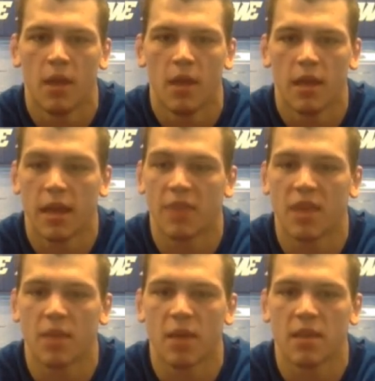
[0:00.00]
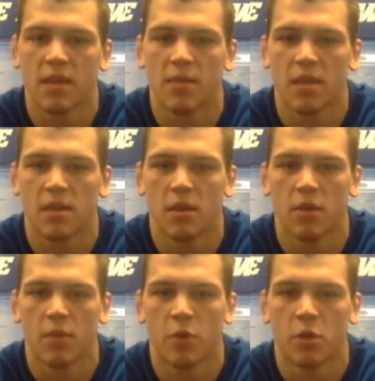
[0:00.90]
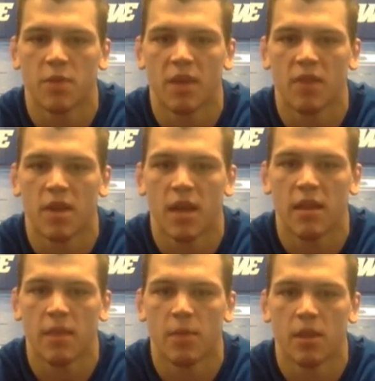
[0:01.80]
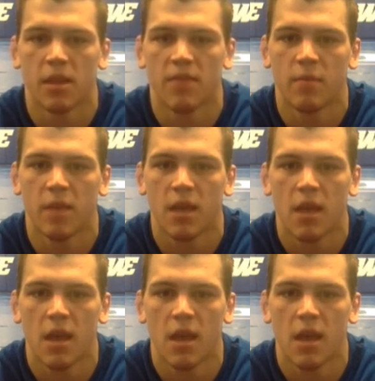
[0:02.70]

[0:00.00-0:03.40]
Got to thank my teammates here. They push me every day. They believe in me.